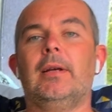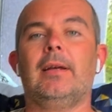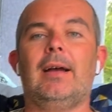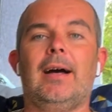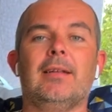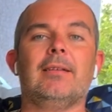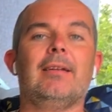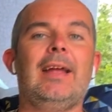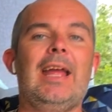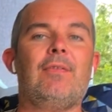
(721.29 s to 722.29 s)

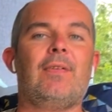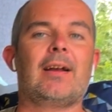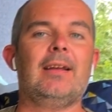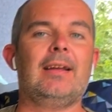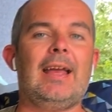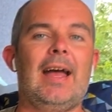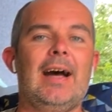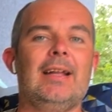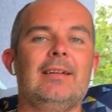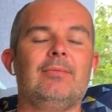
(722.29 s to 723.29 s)
and if I can
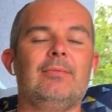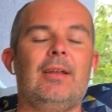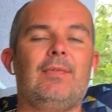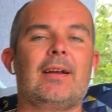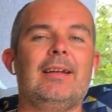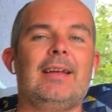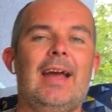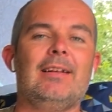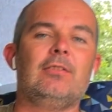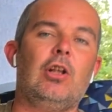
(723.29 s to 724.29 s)

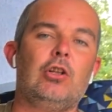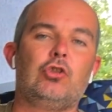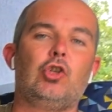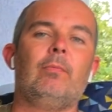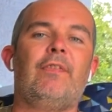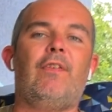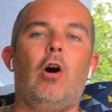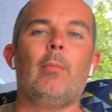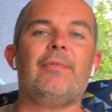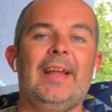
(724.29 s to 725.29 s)
get some
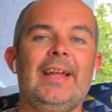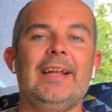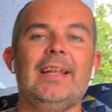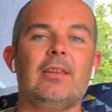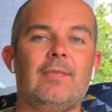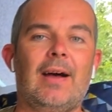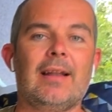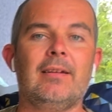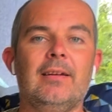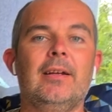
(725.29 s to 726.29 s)
form of heating in the
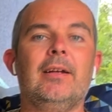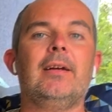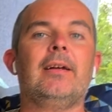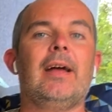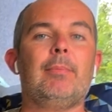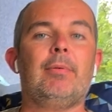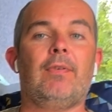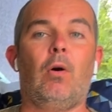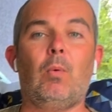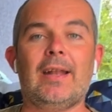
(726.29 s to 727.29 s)
van
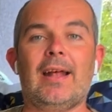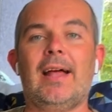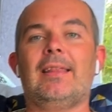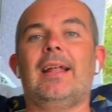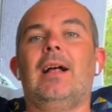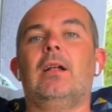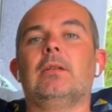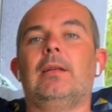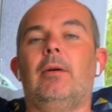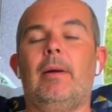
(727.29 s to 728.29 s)
before winter, then
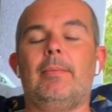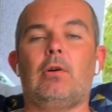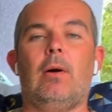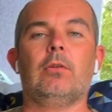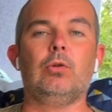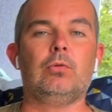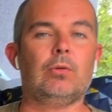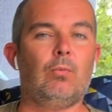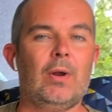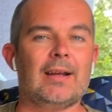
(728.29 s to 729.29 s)
I'll maybe go out and do
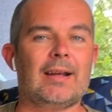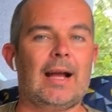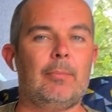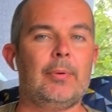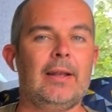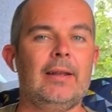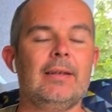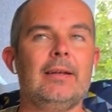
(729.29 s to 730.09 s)
some winter camping.